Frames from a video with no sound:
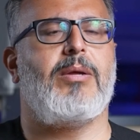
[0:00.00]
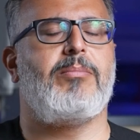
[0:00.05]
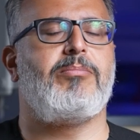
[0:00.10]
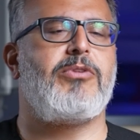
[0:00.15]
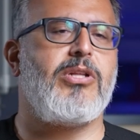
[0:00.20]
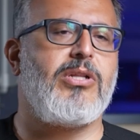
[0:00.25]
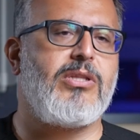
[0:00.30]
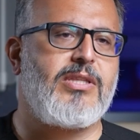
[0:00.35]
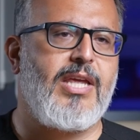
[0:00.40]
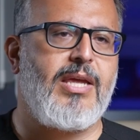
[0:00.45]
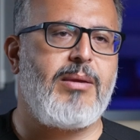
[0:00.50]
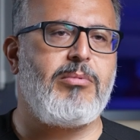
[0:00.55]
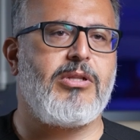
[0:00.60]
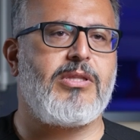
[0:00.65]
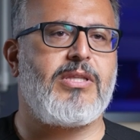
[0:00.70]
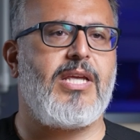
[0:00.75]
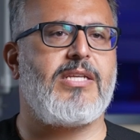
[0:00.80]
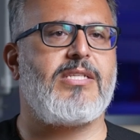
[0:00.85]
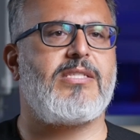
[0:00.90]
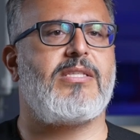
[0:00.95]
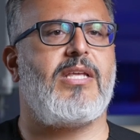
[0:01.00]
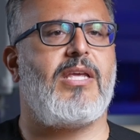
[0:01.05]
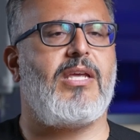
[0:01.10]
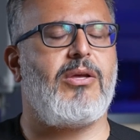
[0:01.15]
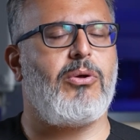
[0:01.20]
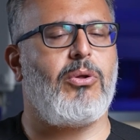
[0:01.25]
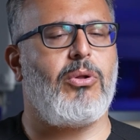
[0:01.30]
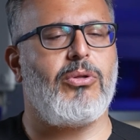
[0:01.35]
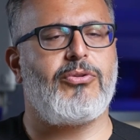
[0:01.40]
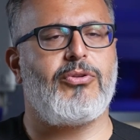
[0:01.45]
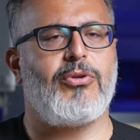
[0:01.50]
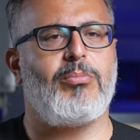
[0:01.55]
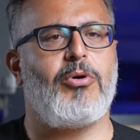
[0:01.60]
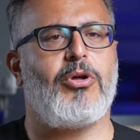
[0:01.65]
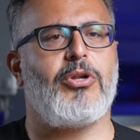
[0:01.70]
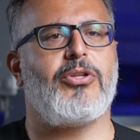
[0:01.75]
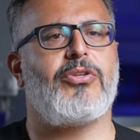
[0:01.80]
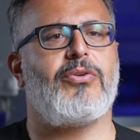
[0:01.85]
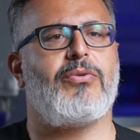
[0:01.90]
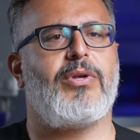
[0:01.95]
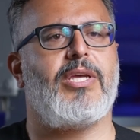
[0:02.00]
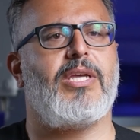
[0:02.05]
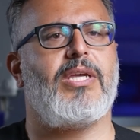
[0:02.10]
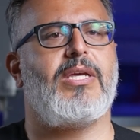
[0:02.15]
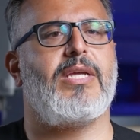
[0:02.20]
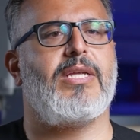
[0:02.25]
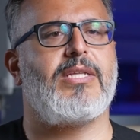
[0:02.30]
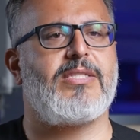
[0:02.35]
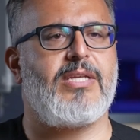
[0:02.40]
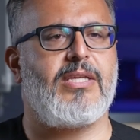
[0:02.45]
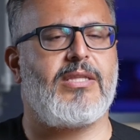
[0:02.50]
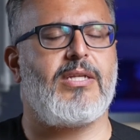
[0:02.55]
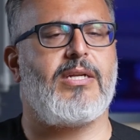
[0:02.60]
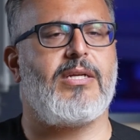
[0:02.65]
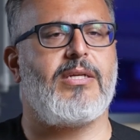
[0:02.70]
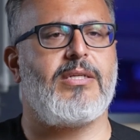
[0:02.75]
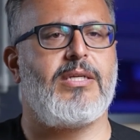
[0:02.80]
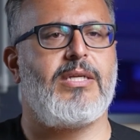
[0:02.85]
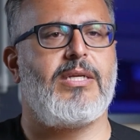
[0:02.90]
tilt table testing, Holter monitoring, etc.